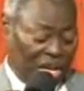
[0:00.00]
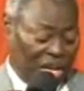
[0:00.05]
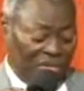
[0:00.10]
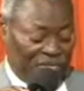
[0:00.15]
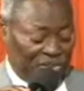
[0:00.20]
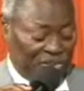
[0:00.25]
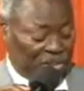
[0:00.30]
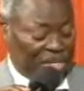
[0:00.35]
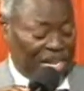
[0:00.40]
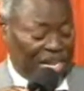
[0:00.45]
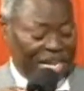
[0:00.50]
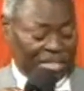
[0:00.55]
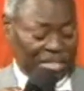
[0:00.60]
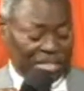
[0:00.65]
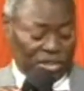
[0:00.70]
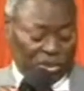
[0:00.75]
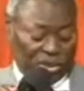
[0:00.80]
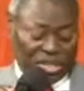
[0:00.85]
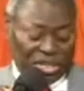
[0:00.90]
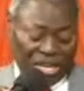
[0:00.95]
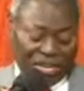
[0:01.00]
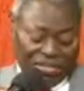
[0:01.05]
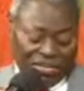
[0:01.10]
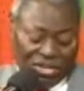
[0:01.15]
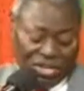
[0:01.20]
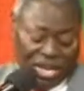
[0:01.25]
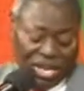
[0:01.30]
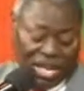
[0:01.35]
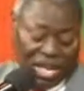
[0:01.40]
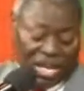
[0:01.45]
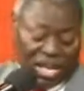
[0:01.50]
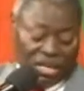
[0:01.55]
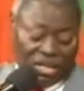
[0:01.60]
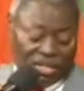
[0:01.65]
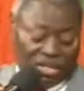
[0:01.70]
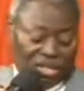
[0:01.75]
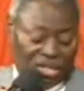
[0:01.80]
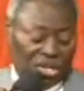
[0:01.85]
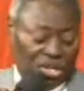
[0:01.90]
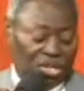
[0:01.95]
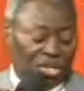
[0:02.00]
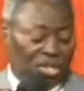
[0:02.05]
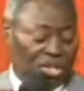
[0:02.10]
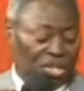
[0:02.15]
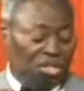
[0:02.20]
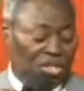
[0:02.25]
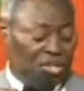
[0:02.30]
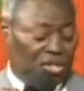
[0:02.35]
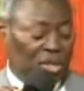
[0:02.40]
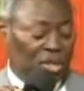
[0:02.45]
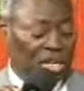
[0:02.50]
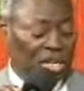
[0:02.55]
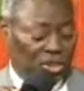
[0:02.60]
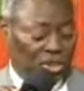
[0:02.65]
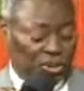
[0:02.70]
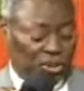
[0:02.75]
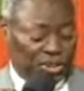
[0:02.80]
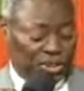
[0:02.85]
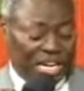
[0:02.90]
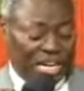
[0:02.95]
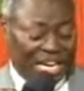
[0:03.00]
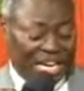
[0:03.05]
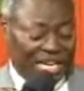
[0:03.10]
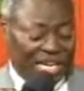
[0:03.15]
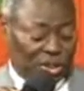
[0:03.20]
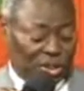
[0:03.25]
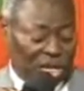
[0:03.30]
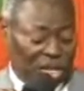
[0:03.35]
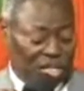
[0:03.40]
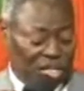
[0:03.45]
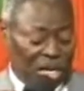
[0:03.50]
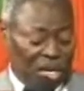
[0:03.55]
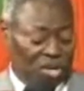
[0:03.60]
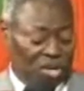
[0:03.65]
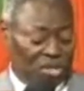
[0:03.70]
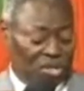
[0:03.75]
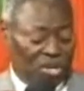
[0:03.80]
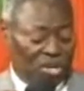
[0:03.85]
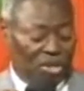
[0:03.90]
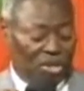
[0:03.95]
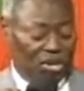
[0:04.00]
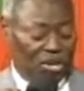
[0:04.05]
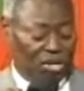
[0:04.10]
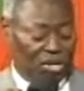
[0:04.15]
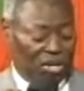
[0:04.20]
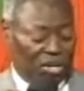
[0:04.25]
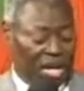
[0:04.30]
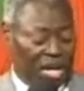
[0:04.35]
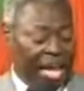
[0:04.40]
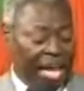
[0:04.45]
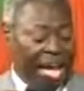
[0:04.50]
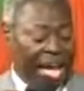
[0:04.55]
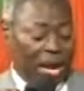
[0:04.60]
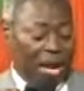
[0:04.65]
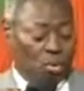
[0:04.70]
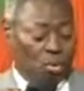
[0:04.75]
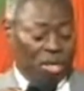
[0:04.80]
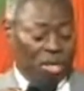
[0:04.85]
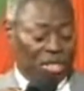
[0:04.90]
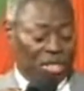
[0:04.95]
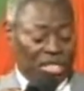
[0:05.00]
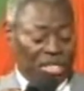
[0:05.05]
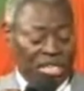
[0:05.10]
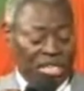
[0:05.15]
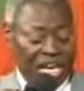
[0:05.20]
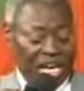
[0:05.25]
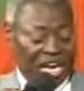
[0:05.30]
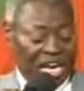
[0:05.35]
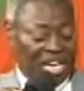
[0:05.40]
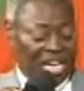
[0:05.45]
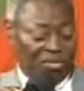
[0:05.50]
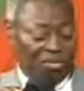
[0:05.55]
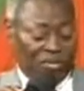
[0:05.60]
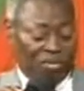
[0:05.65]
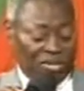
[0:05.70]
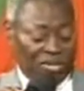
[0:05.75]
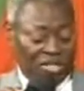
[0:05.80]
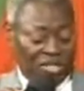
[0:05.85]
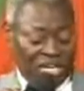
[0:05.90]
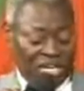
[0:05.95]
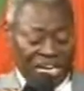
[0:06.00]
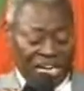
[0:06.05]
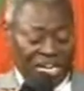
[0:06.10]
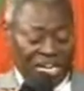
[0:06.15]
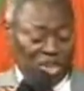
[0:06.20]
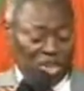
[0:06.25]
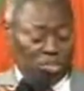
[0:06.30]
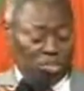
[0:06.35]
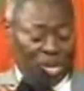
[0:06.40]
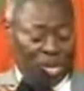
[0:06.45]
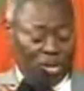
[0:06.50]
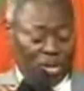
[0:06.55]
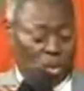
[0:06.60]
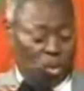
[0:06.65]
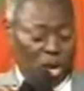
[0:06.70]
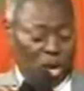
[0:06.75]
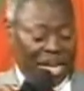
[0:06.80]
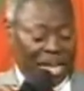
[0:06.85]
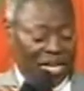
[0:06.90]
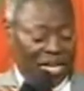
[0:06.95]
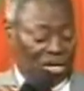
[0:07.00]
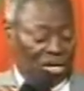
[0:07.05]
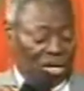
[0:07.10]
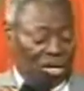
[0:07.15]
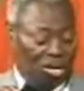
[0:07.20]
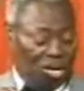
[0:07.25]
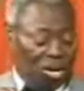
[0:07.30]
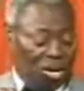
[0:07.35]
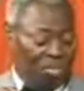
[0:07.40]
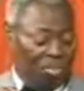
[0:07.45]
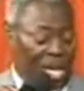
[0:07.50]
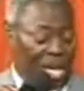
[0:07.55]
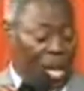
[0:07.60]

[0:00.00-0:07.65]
In verse 37, thus says the Lord God, I will yet for this be inquired of